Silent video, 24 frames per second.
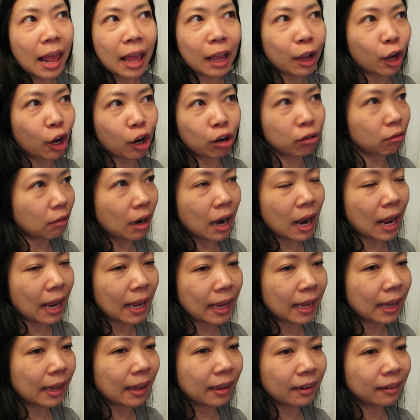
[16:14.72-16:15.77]
and
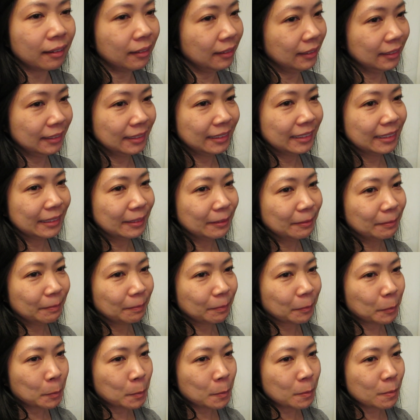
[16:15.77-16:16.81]
crying.
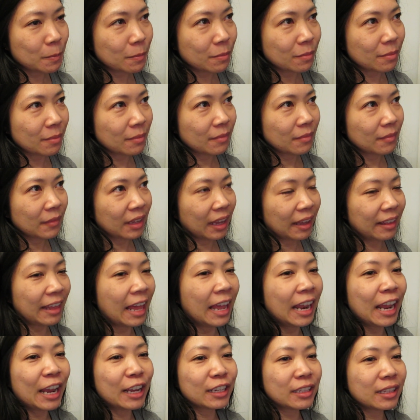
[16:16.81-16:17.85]
And
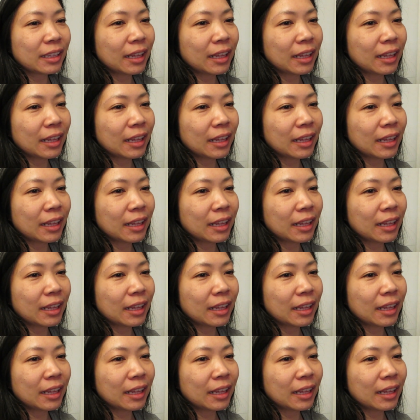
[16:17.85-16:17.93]
he's